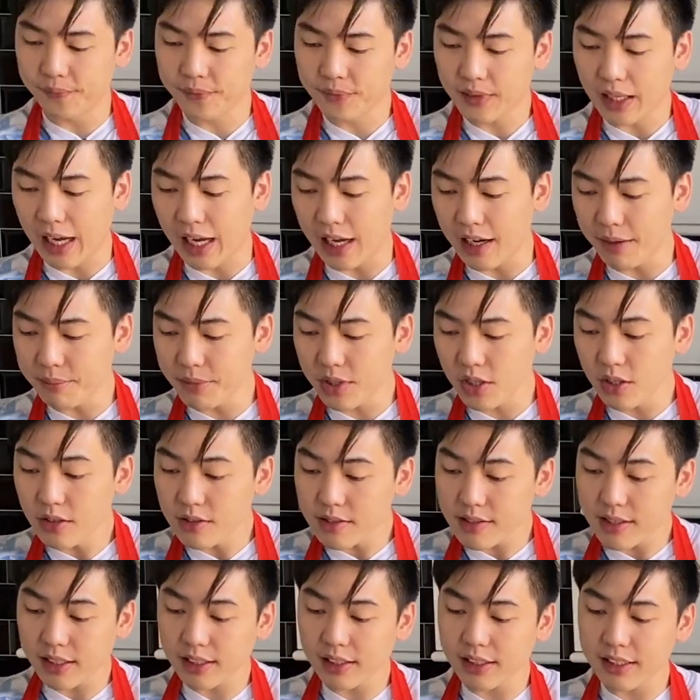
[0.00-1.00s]
I'm
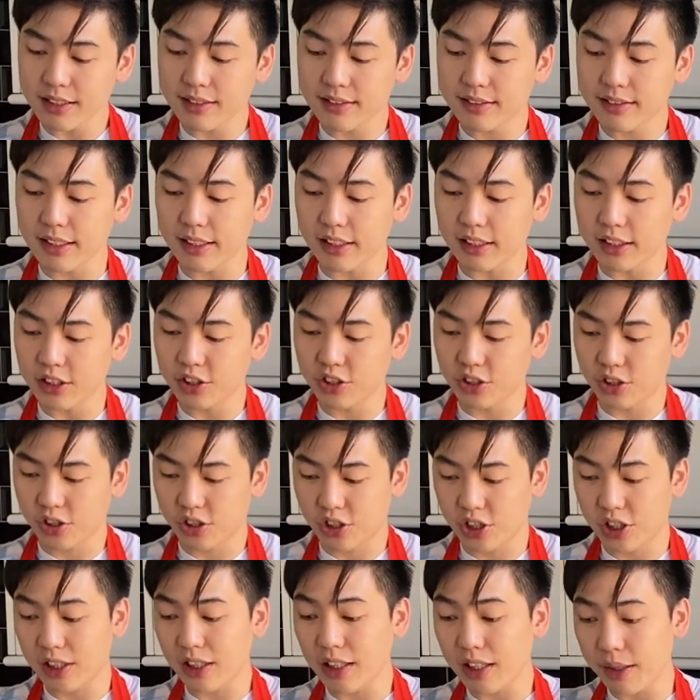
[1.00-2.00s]
using the signature
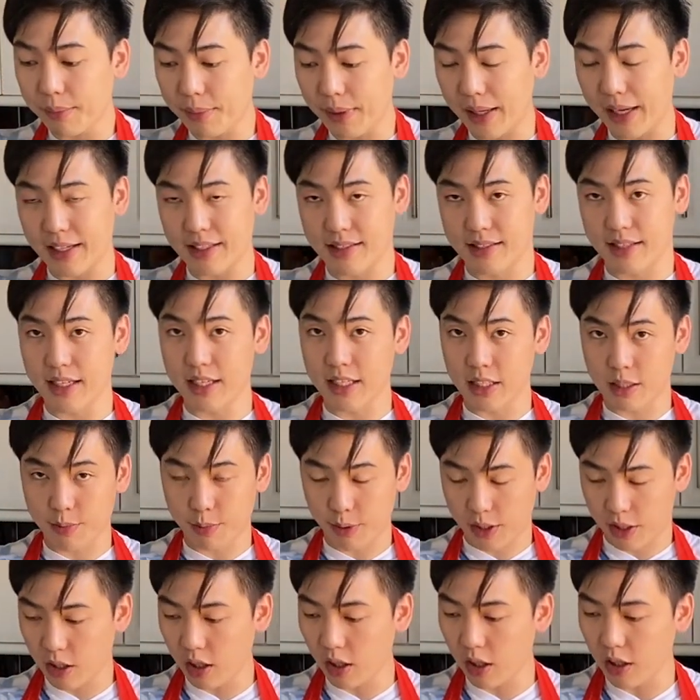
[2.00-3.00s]
chili paste. It's
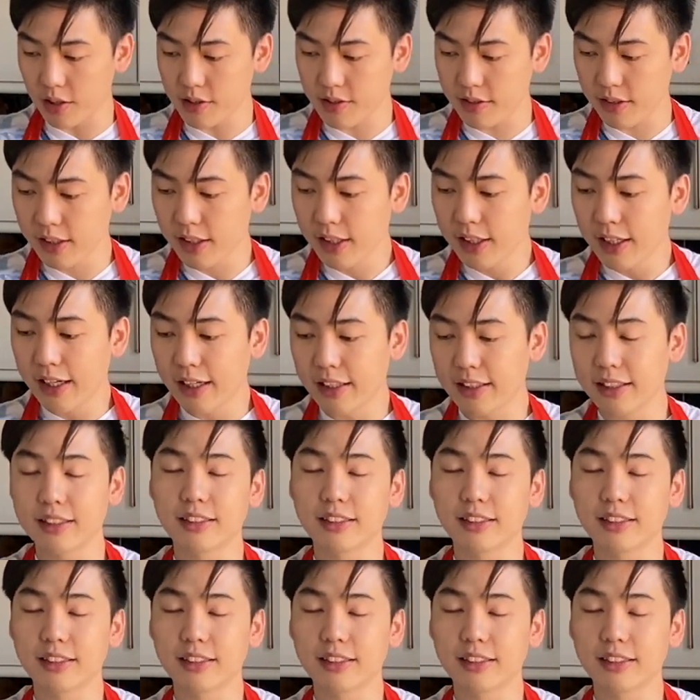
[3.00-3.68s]
because the